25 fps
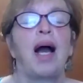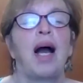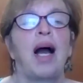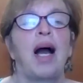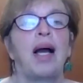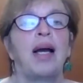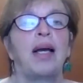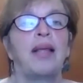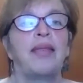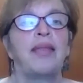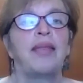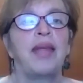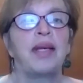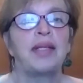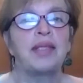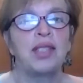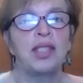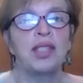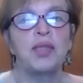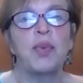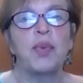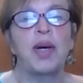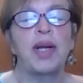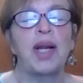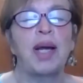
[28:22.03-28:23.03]
Madeline. This
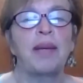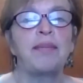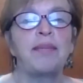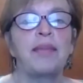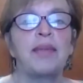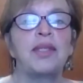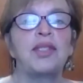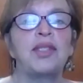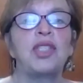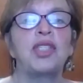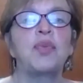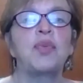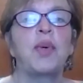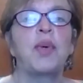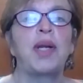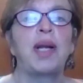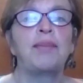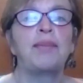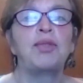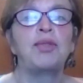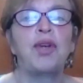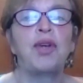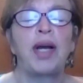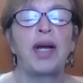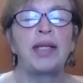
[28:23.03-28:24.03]
is what I'm. This is what
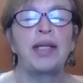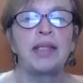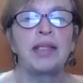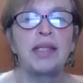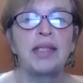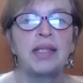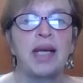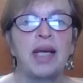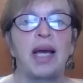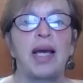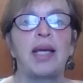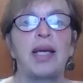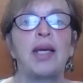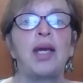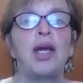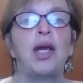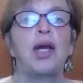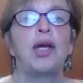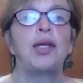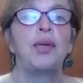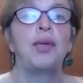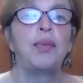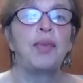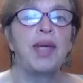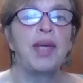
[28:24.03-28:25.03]
I'm trying to say.
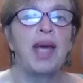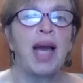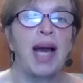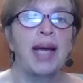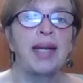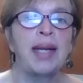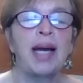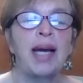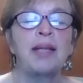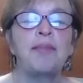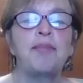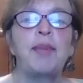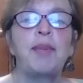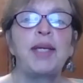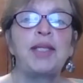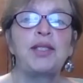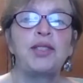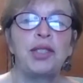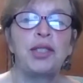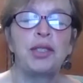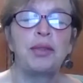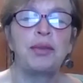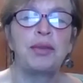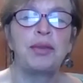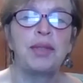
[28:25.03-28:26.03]
You cannot bid
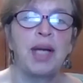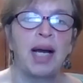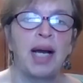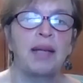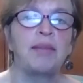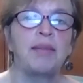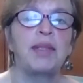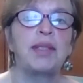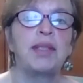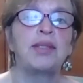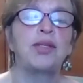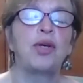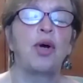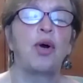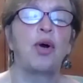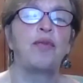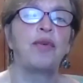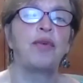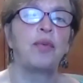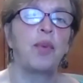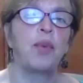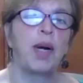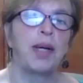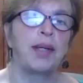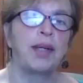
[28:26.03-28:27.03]
two diamonds
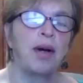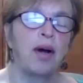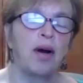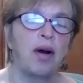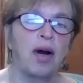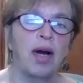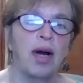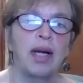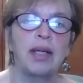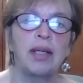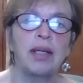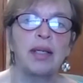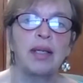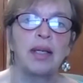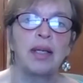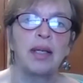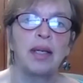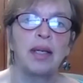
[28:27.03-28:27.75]
over one heart.